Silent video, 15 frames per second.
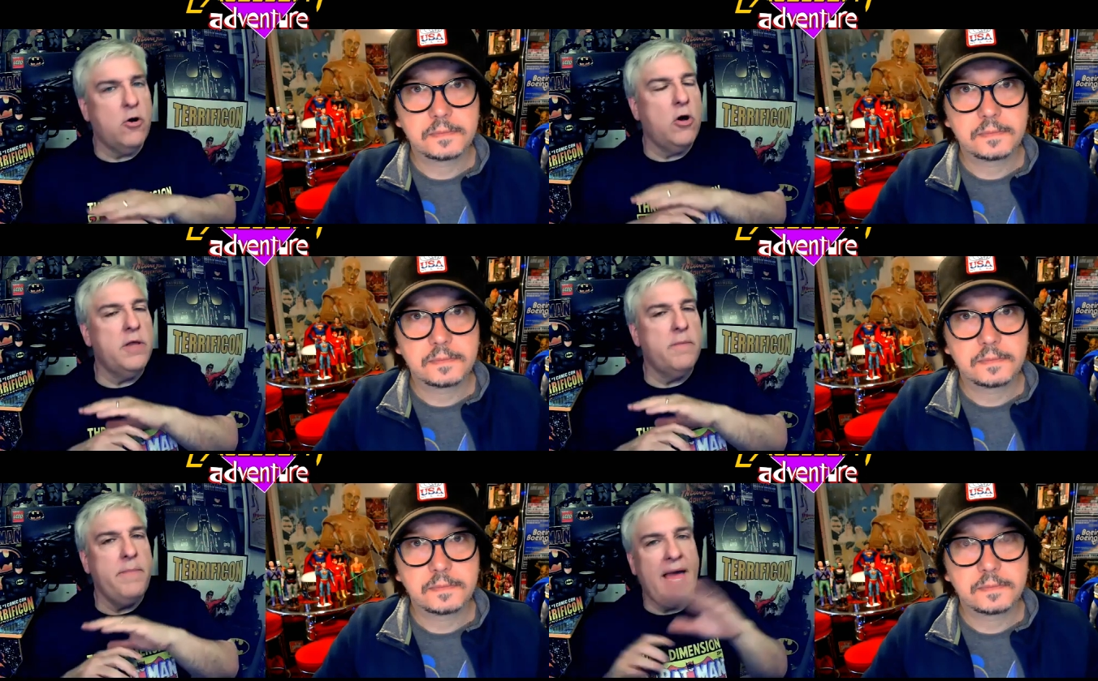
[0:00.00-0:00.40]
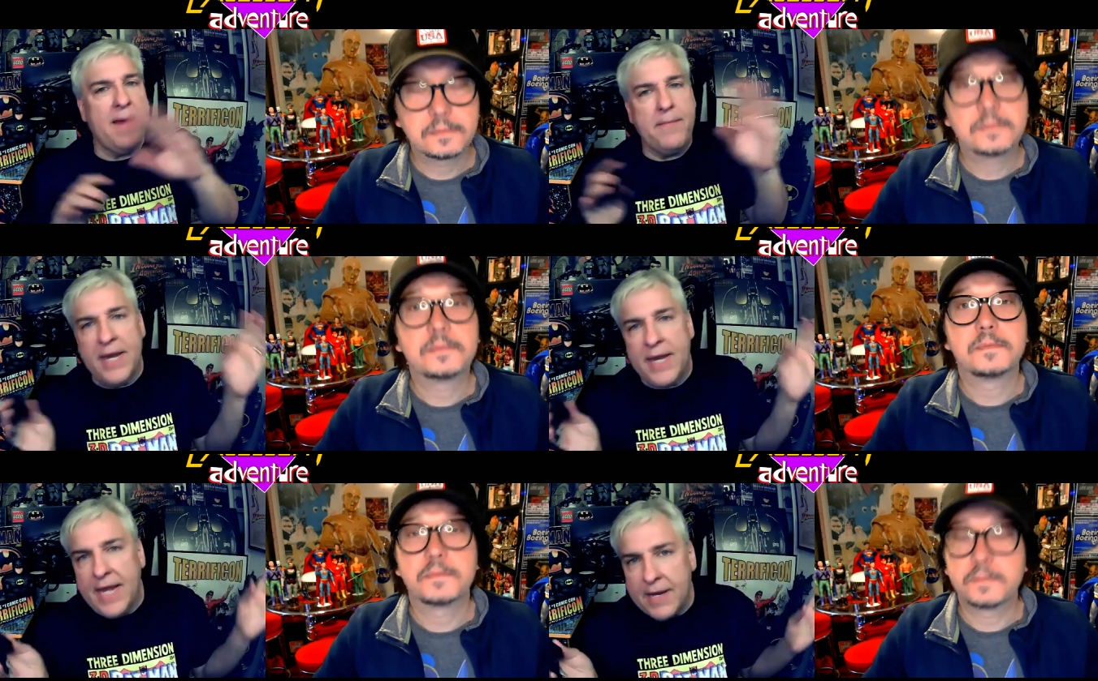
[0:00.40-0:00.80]
Speaker 1: All the
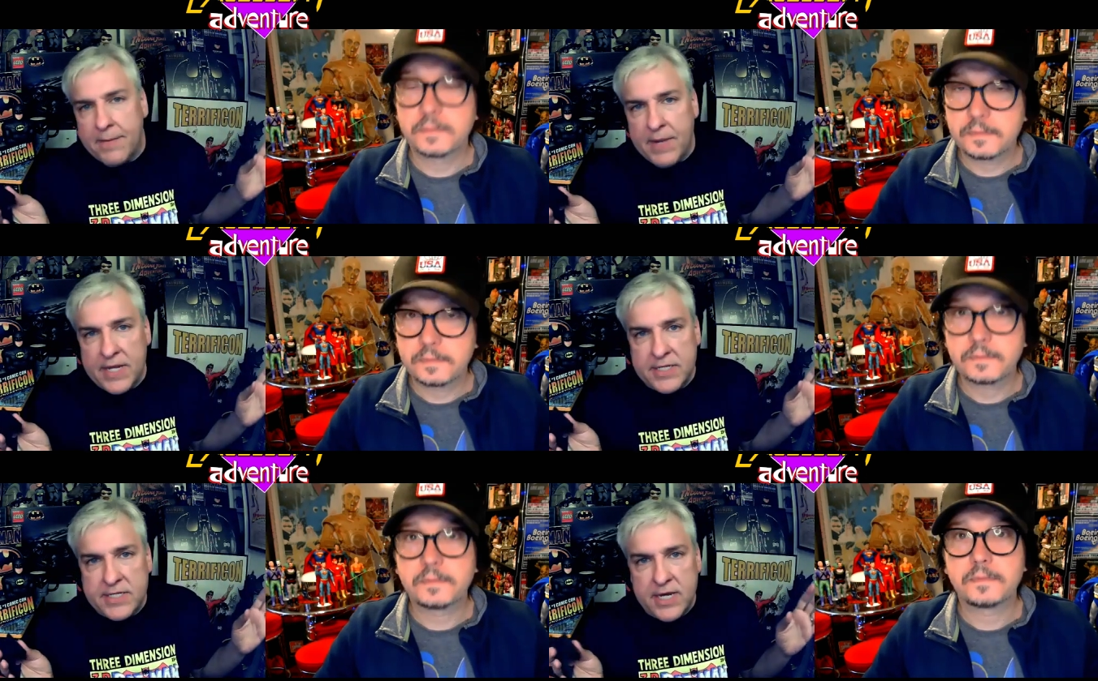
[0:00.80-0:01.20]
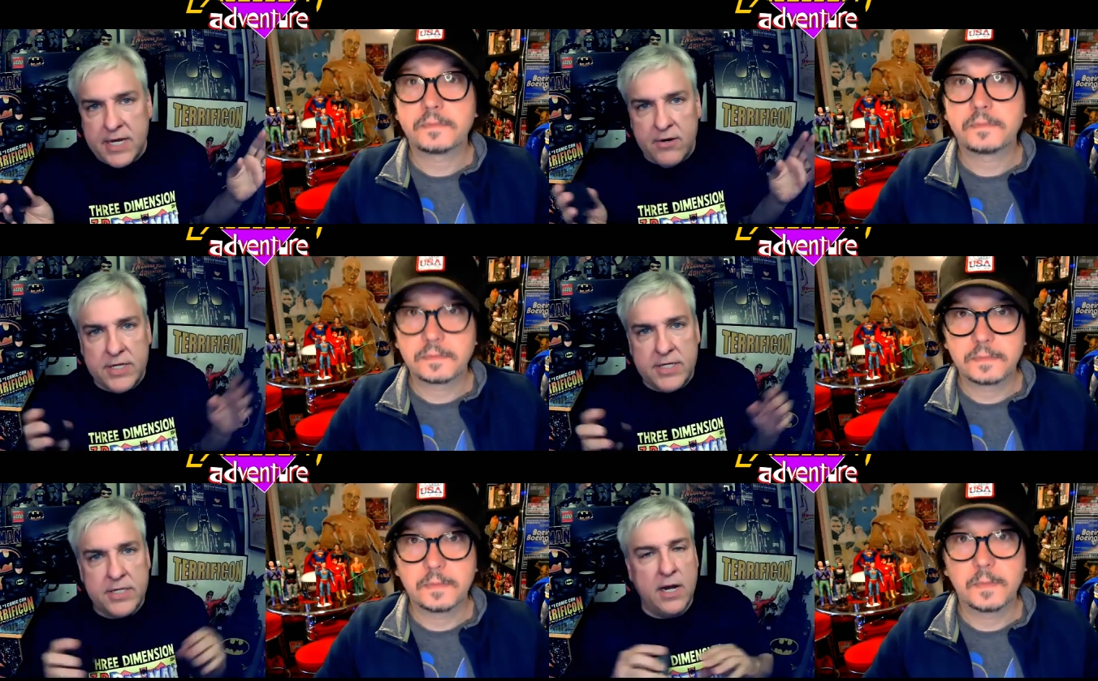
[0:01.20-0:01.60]
Batman animated
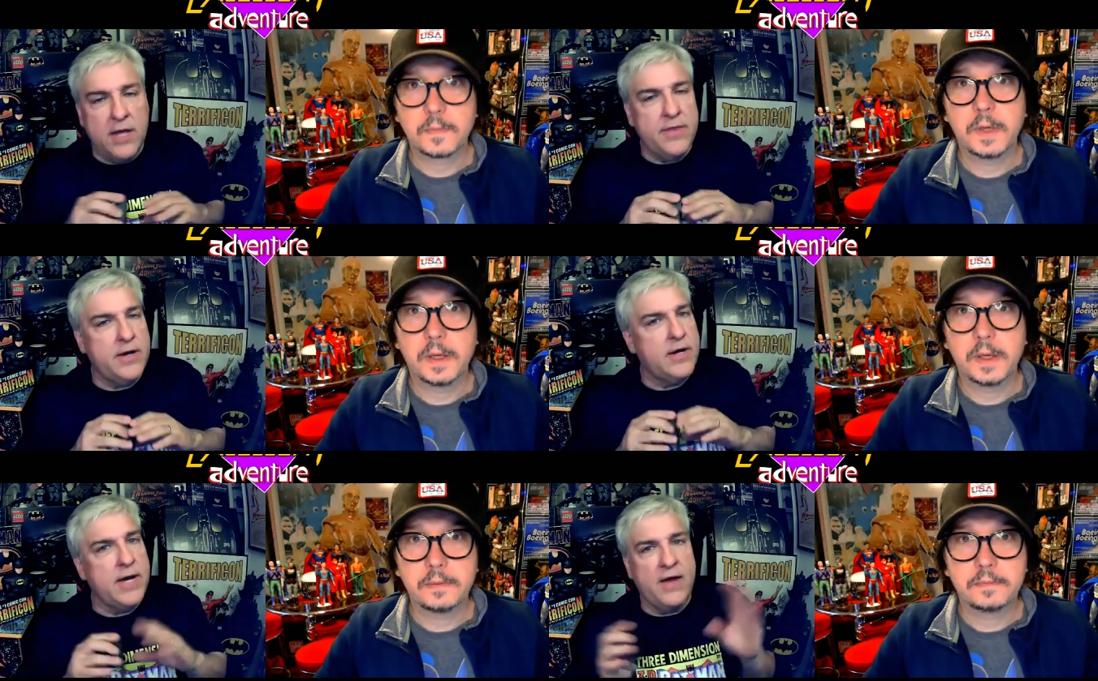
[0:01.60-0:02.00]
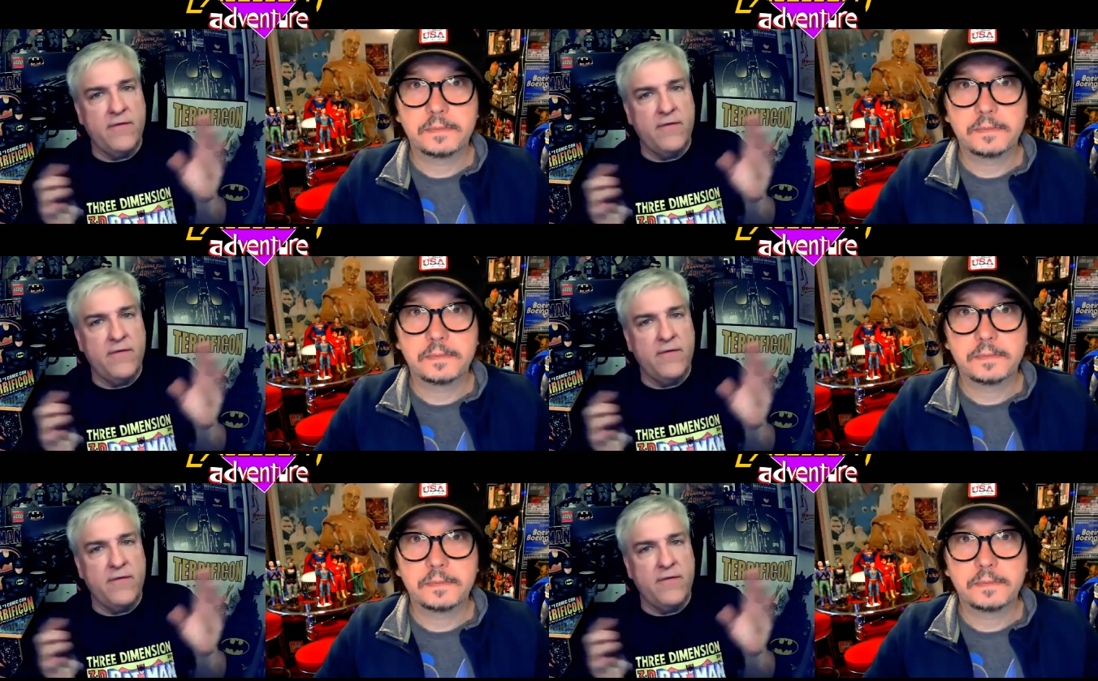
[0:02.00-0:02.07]
series are on there.